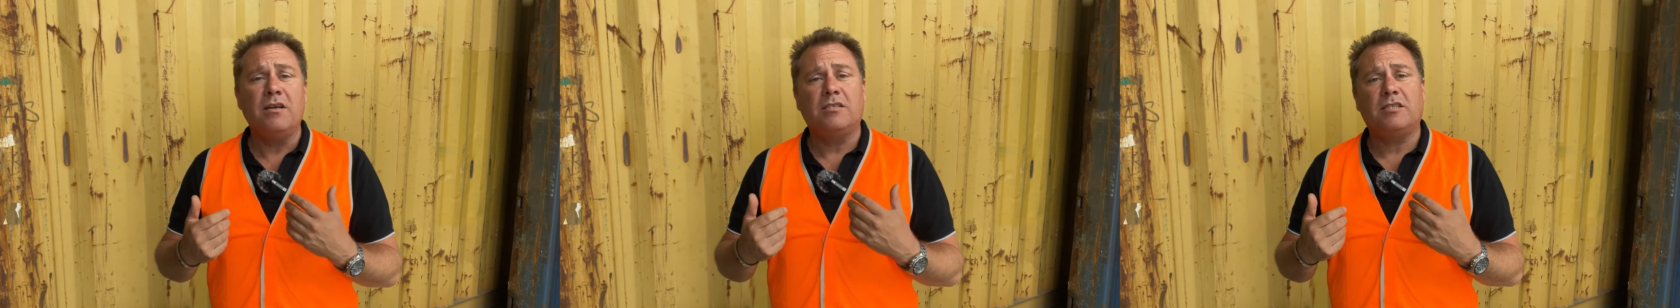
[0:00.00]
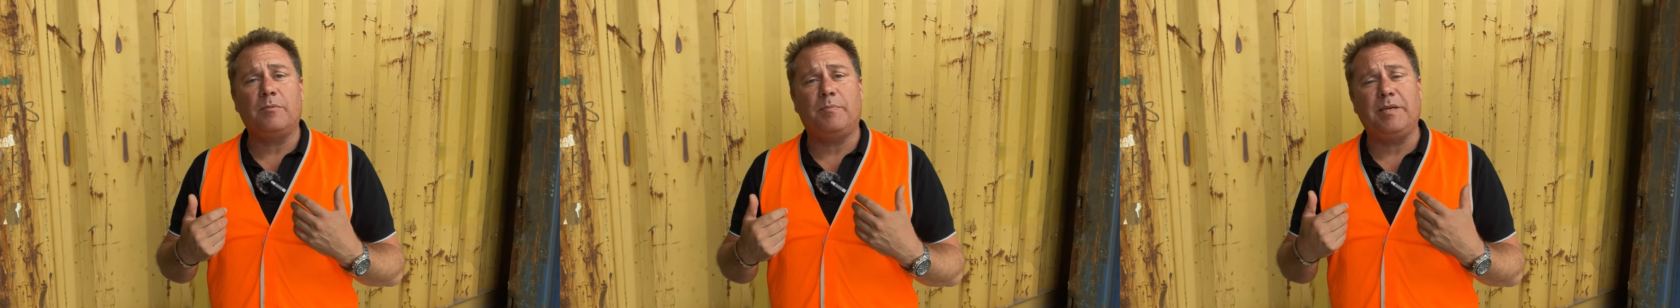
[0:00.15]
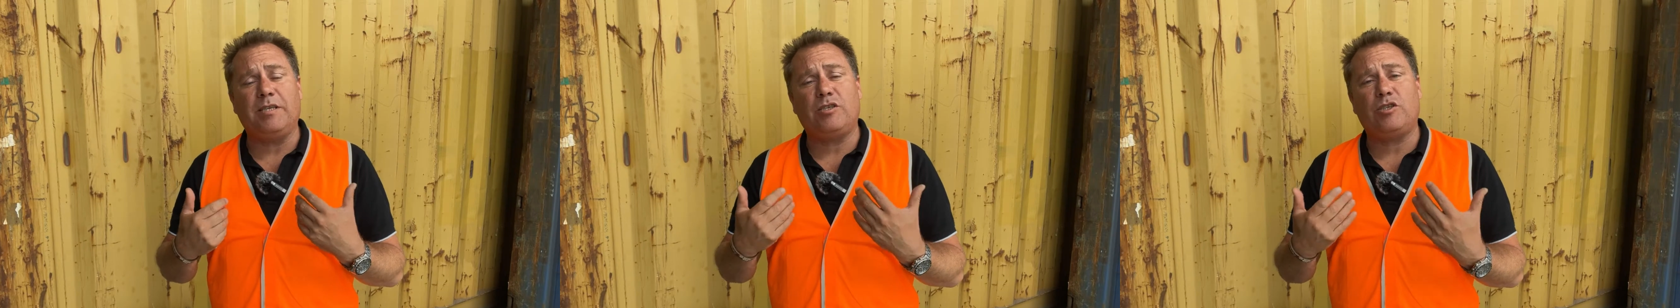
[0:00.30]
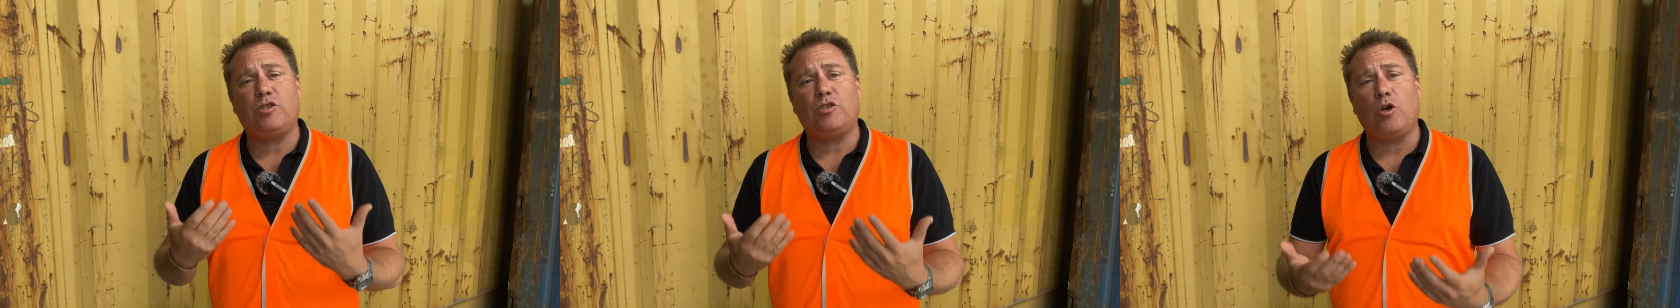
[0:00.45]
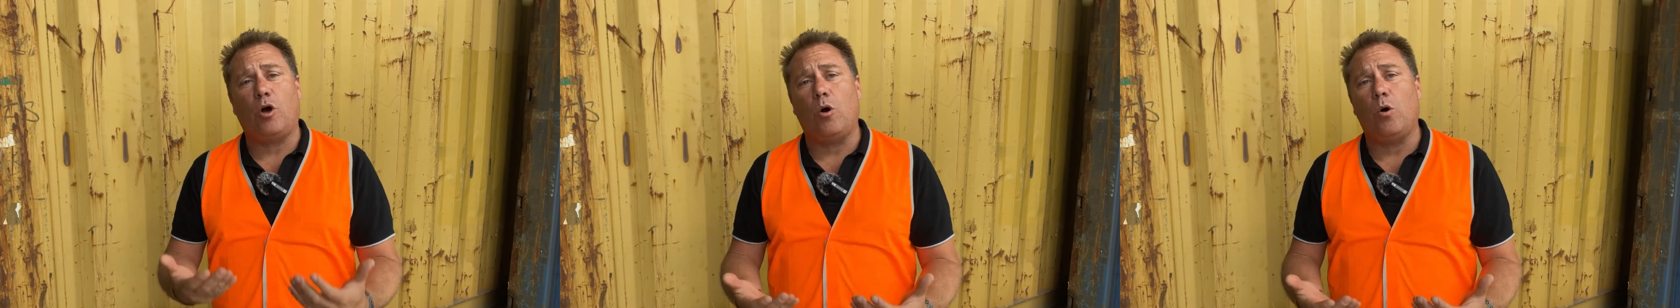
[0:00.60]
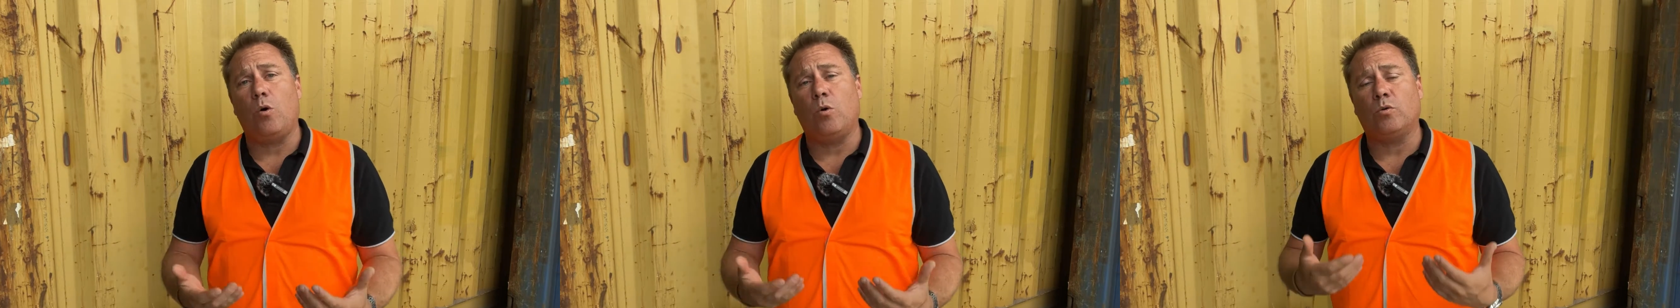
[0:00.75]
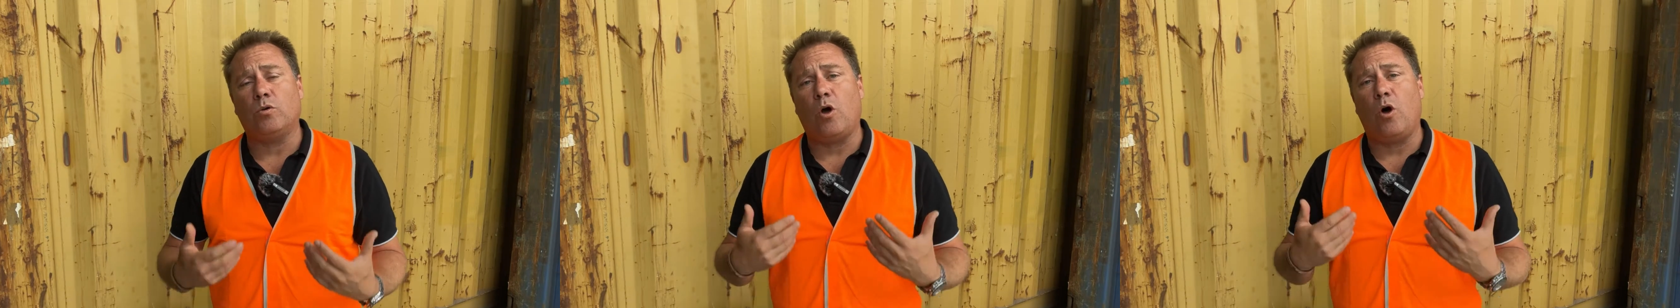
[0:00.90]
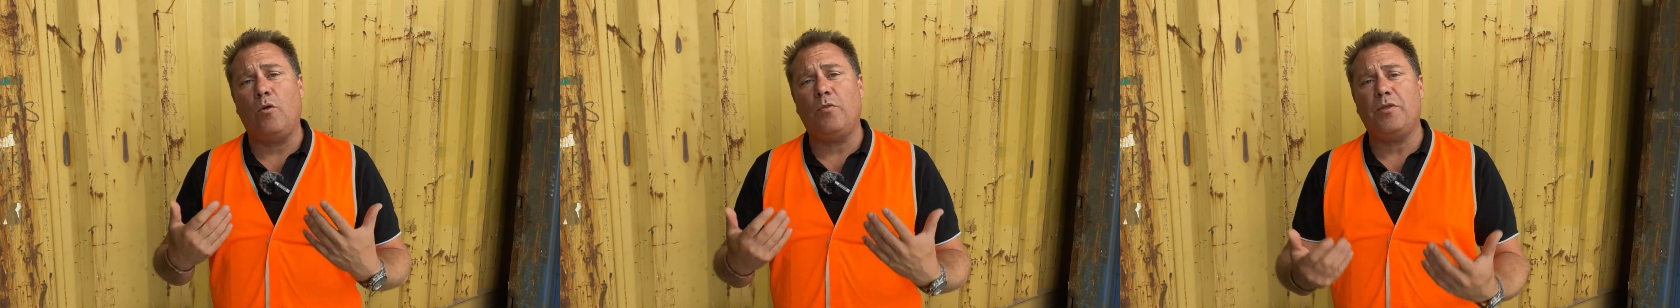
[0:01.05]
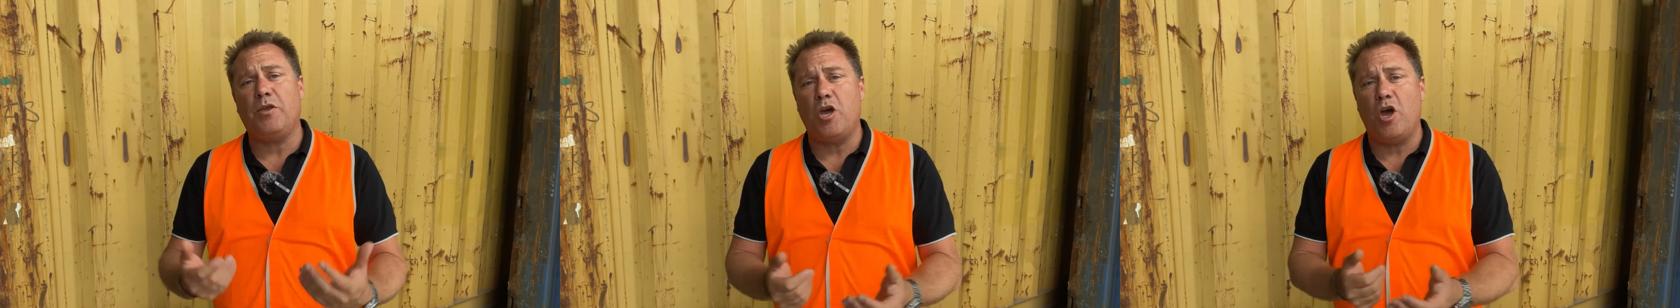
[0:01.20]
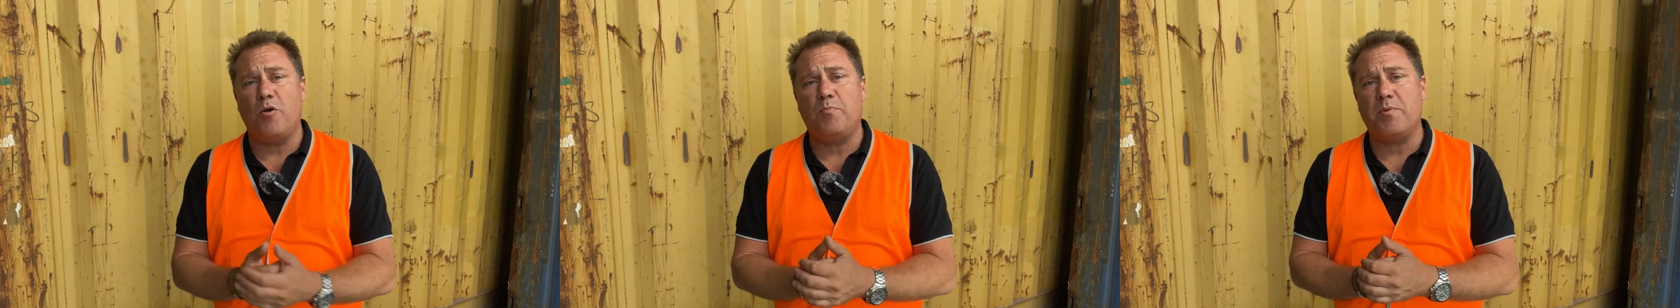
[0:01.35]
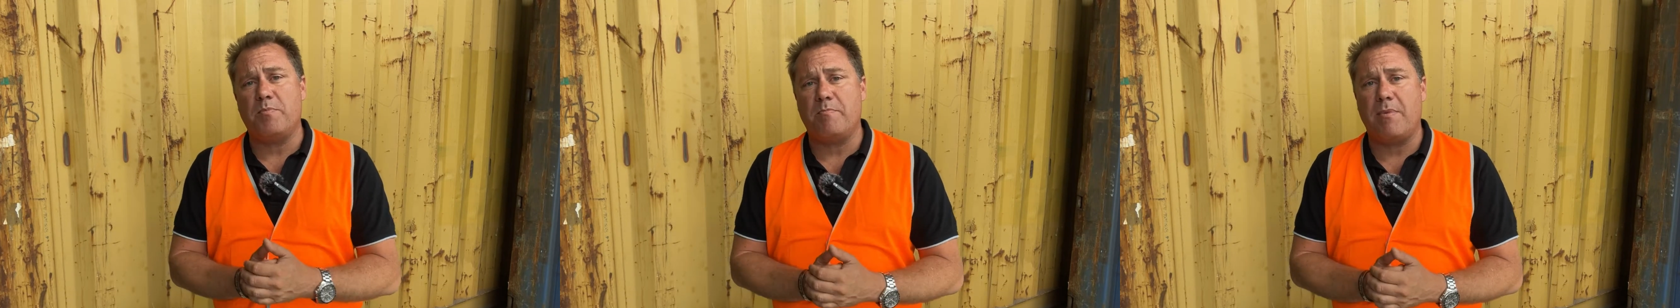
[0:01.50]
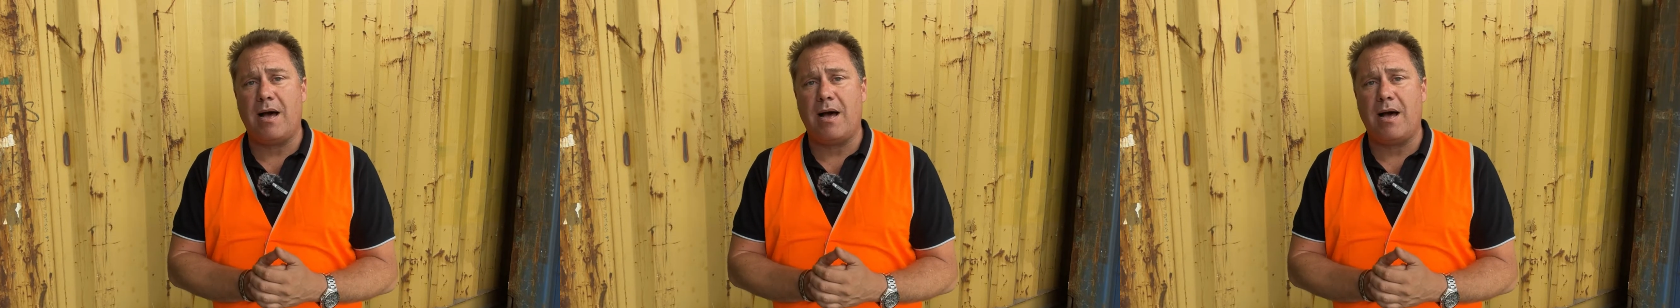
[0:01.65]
to be sold on the open